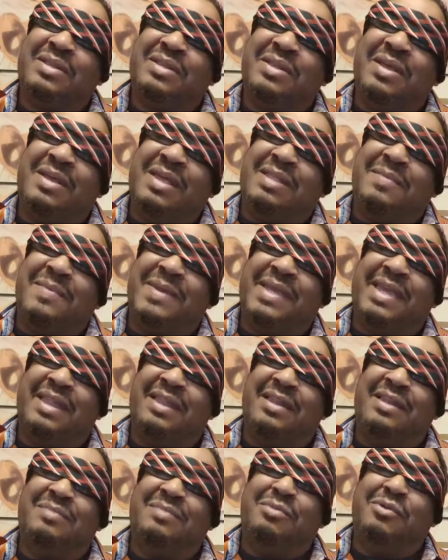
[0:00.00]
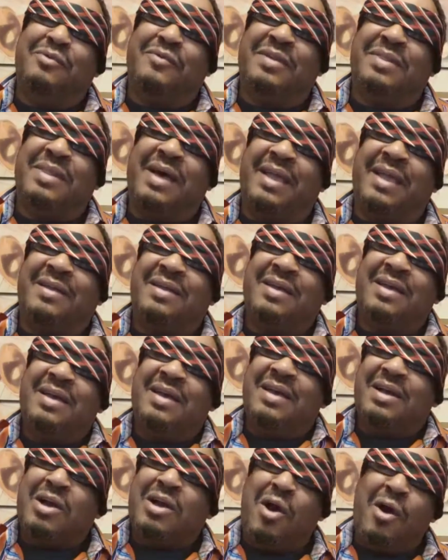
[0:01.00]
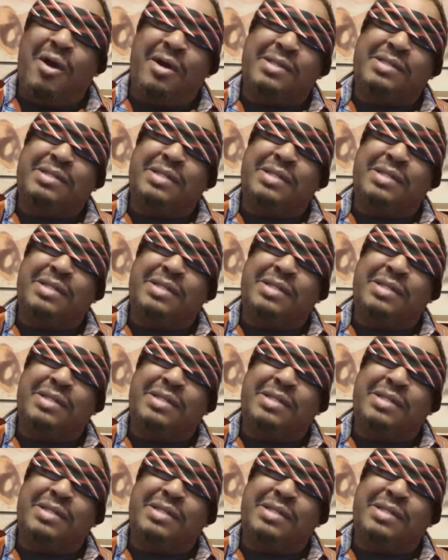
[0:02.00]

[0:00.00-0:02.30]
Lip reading: at the beginning of the movie, like, cars